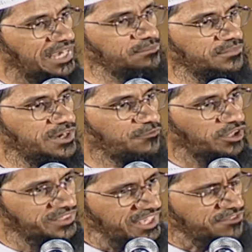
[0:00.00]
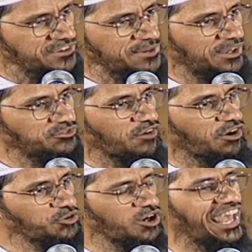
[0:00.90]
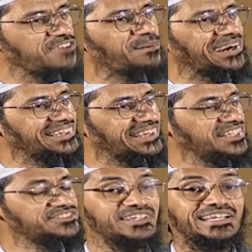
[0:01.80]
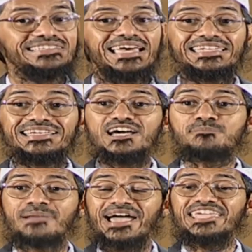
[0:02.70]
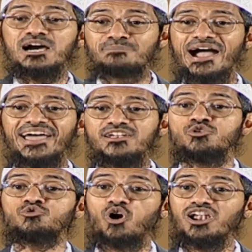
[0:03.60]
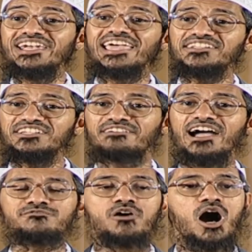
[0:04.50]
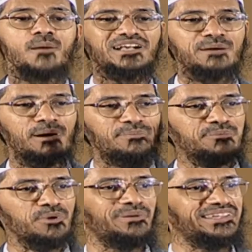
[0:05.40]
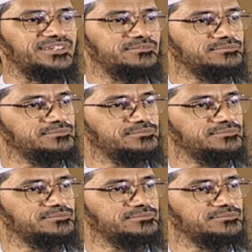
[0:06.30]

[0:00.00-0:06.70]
them, for these females who have got no life partner, is that either marry a man who already has a wife or become public property.